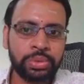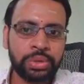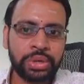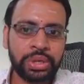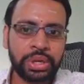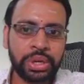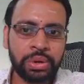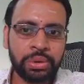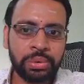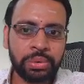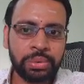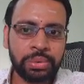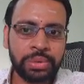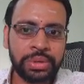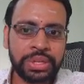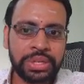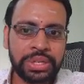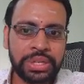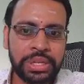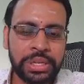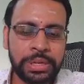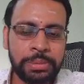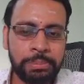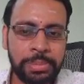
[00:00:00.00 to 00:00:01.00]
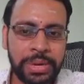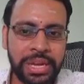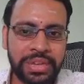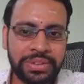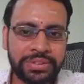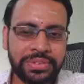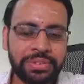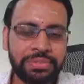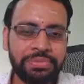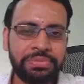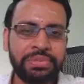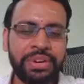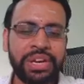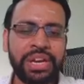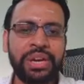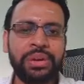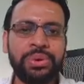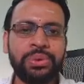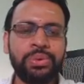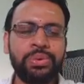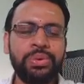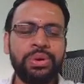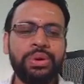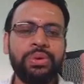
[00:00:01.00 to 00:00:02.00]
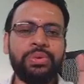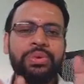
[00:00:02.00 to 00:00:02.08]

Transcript: Now in place of T2, now